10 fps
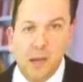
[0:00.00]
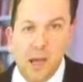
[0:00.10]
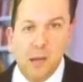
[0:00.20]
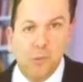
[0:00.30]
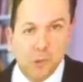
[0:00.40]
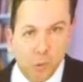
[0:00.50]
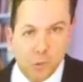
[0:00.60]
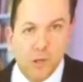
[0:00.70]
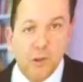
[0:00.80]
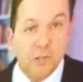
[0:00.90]
It was
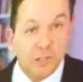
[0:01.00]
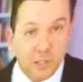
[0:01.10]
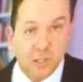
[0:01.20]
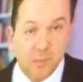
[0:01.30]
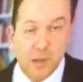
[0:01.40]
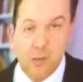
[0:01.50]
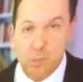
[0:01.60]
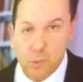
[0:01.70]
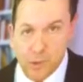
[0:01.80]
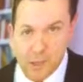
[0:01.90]
also the system that
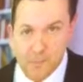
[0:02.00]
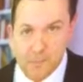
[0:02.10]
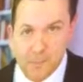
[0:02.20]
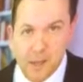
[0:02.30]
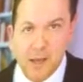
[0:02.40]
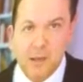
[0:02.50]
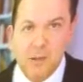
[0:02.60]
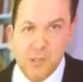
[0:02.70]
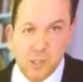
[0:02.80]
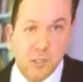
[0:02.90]
employed him,
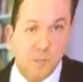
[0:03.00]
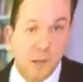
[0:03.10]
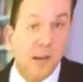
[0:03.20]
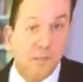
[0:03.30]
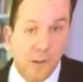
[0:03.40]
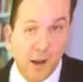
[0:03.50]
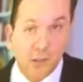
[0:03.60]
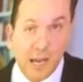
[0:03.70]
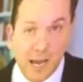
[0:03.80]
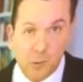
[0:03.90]
the system that had
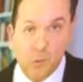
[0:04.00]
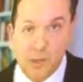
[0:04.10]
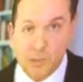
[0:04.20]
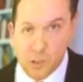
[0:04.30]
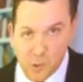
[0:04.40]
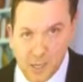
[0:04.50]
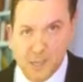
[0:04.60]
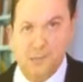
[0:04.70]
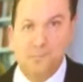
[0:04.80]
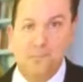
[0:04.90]
failed to adequately screen
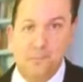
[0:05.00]
him,